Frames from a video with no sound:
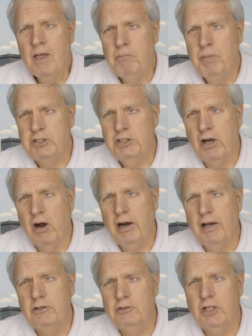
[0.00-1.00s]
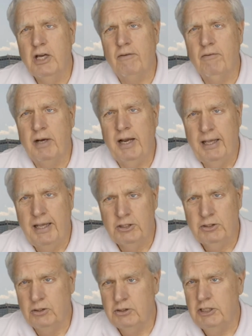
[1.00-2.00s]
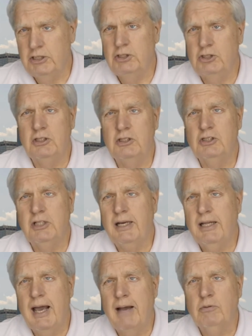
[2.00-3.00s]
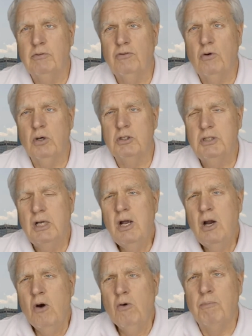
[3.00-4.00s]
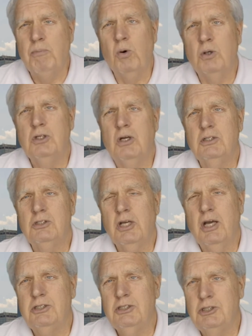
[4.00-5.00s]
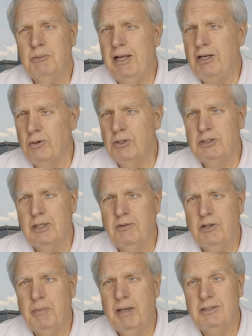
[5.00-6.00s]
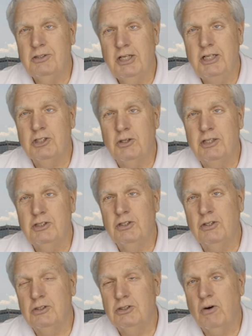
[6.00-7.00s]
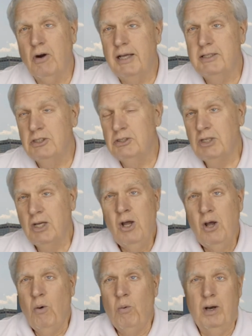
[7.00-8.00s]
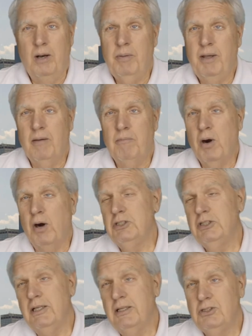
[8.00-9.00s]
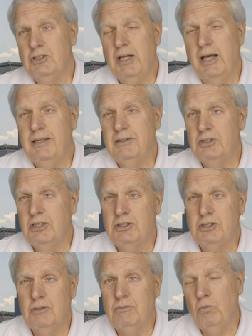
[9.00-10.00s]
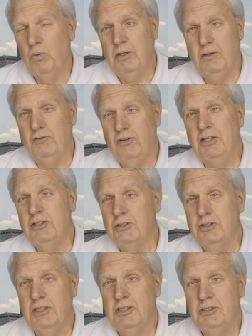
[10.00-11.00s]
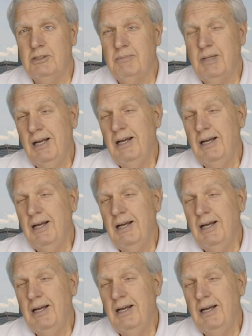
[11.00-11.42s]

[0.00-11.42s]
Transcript: Benji Hardy, who's covering insurance issues at the state capitol for us, reports on discussions about doing something about the teacher insurance crisis. Will it be a merging of the state system with the teacher system?